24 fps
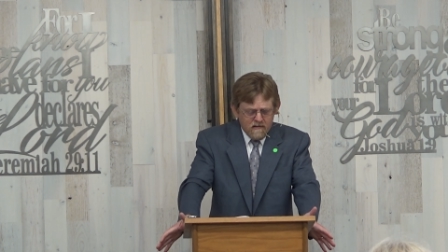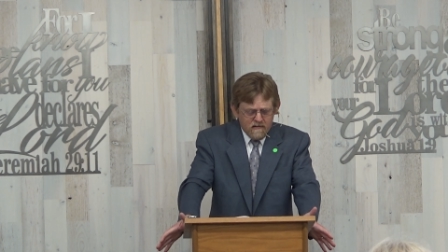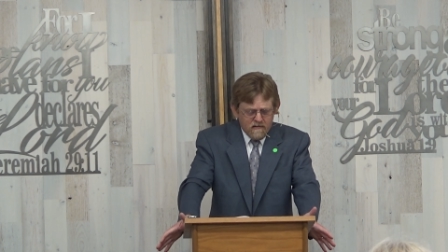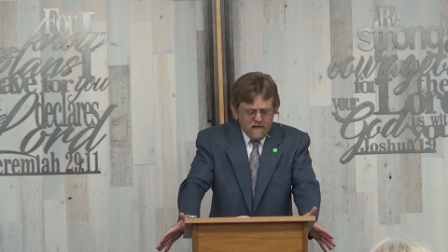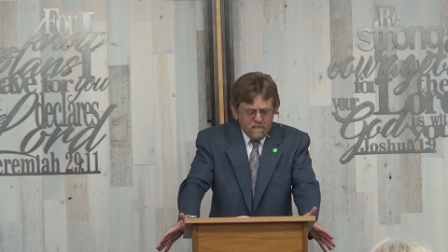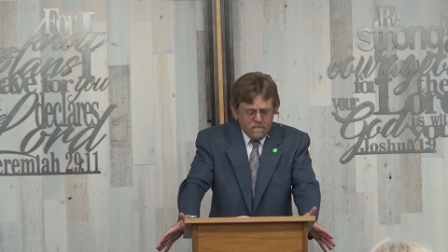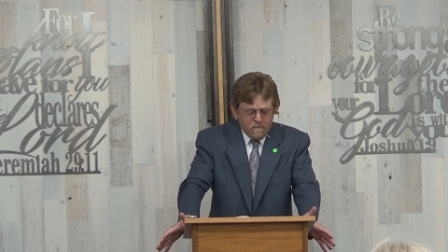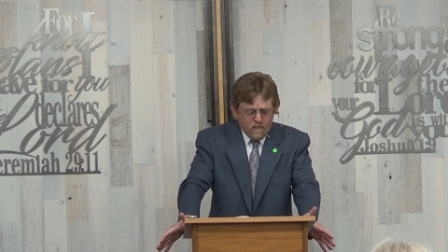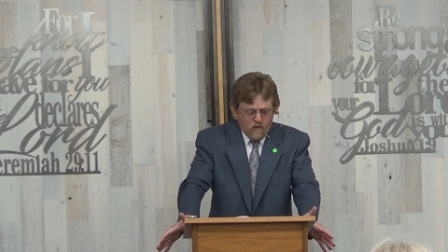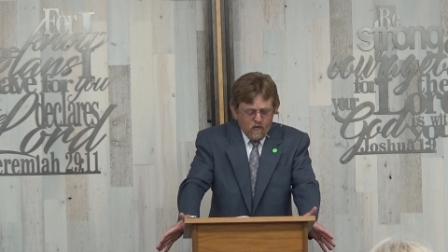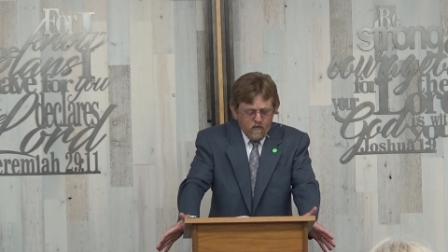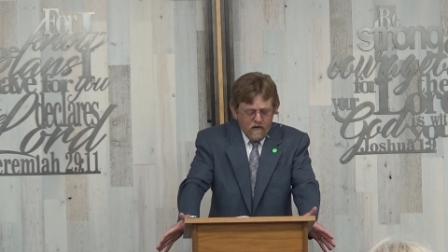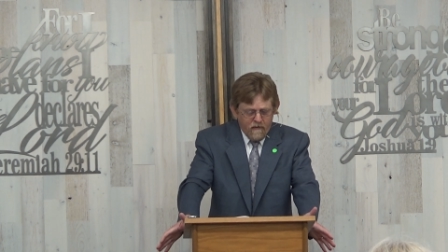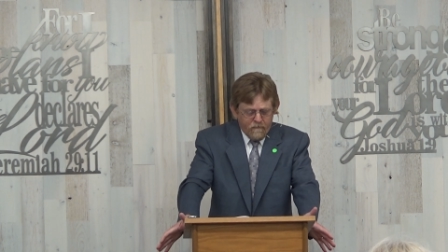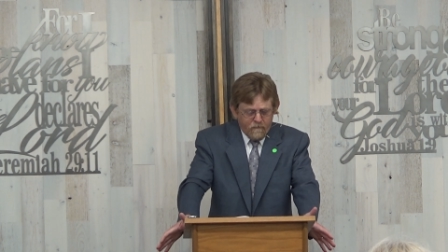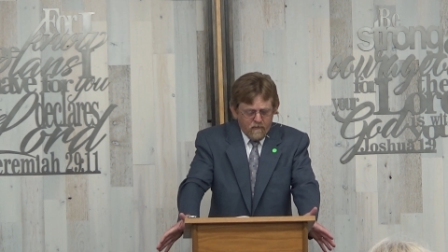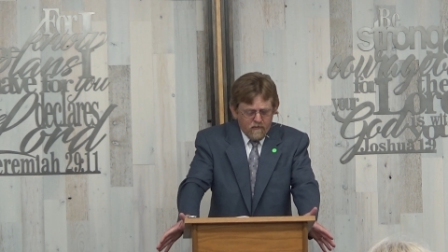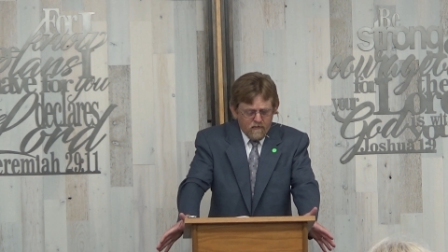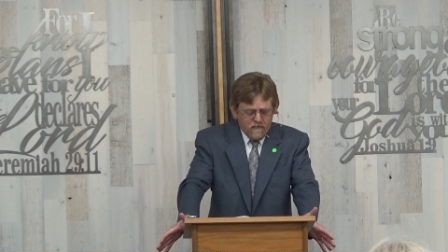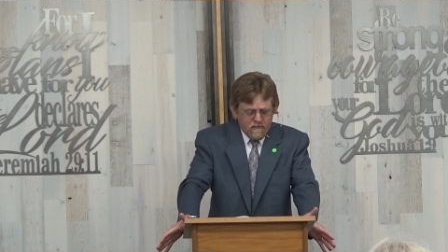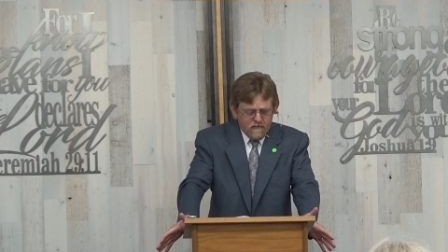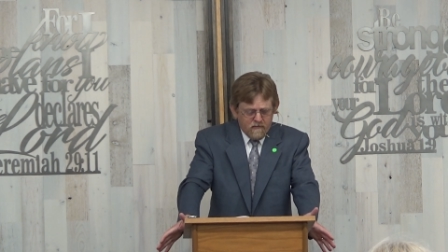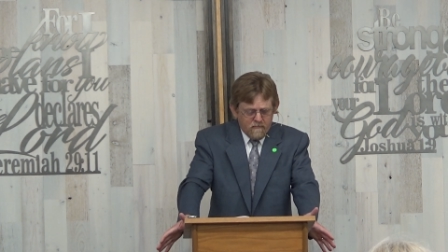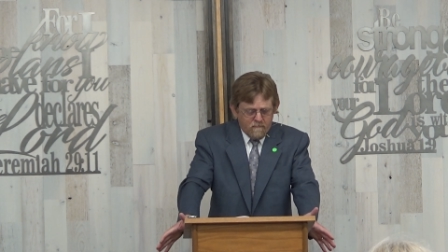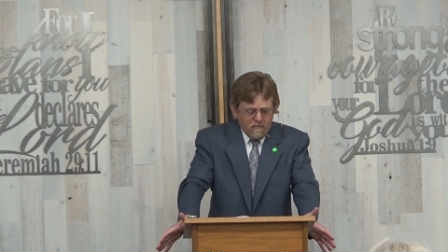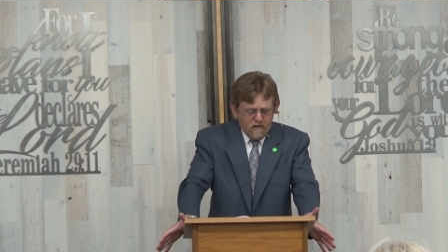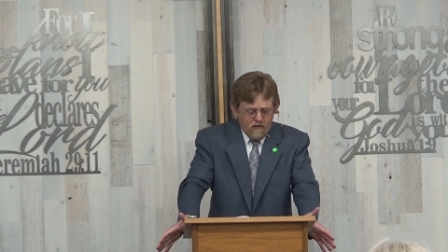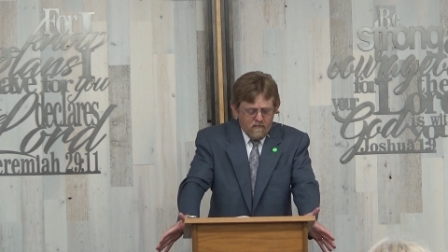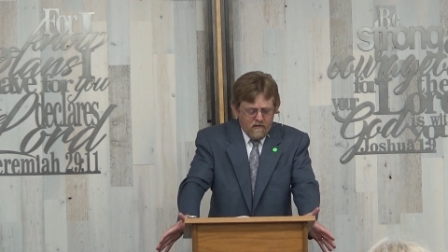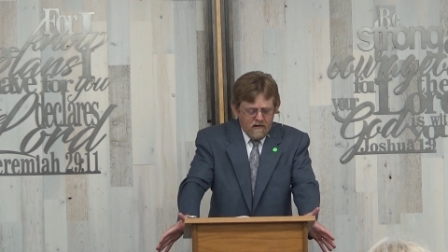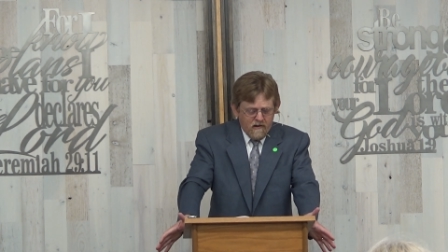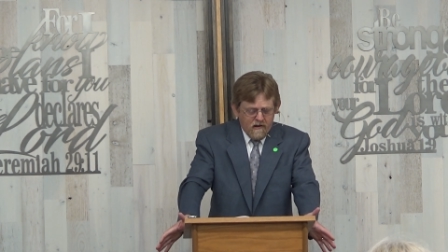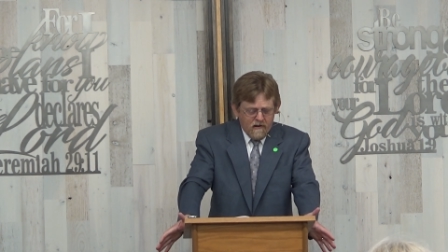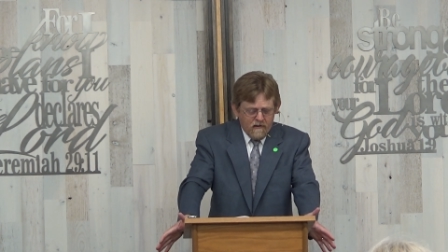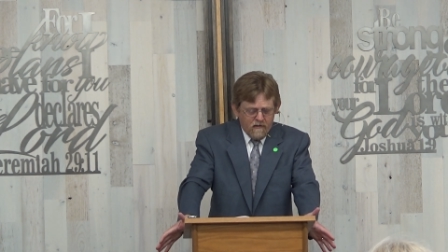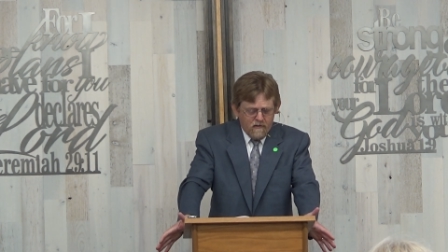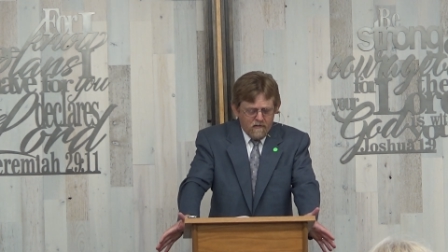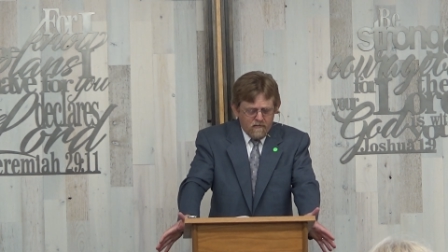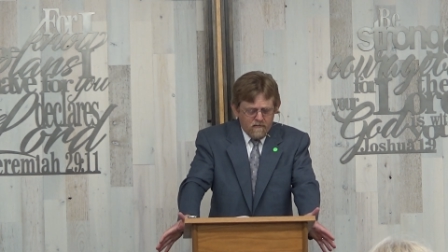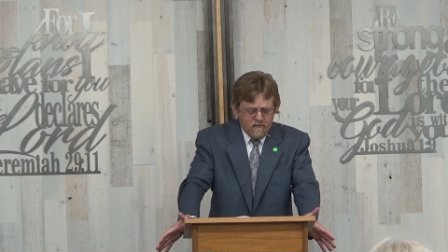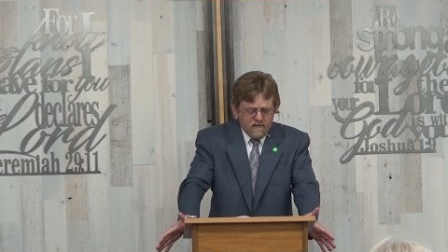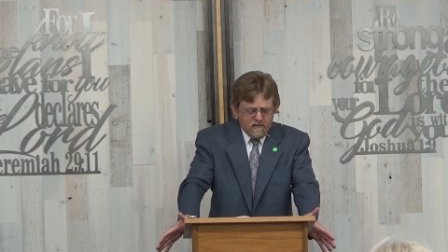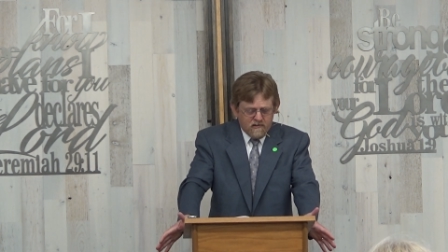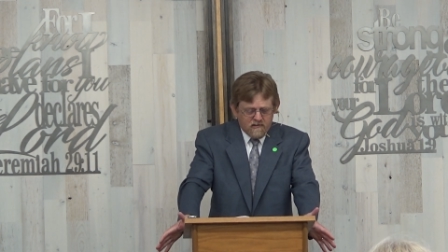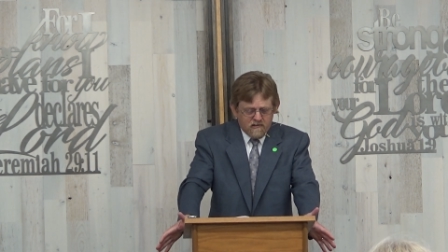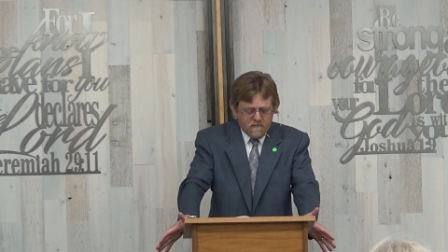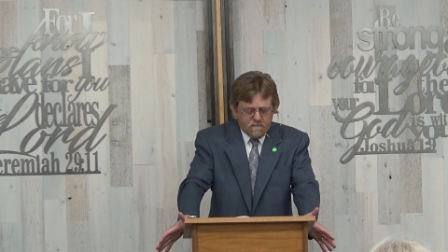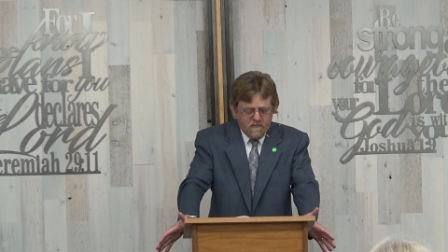the quiver, the bow and arrow,
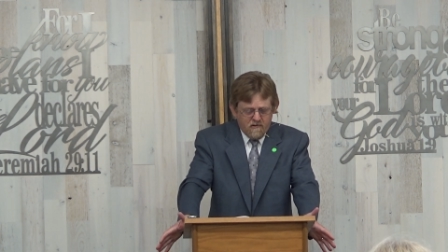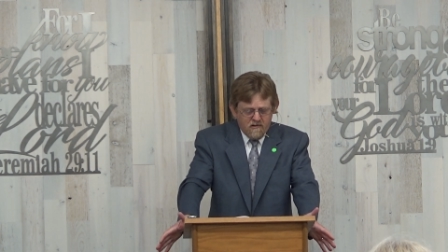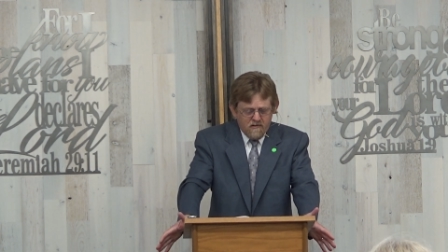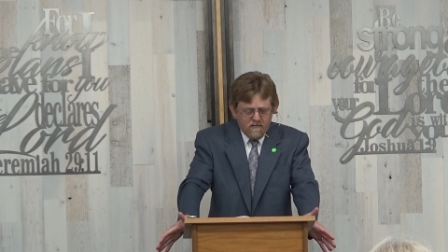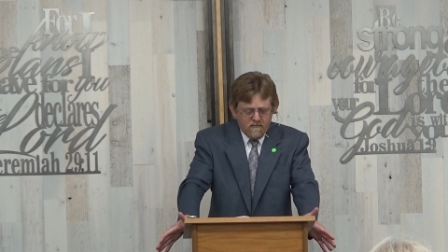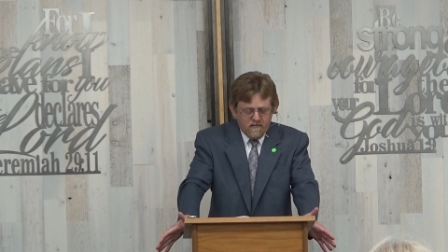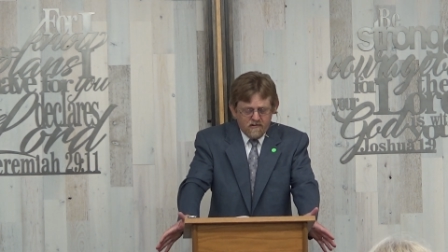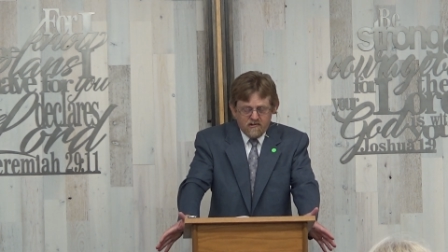the spear,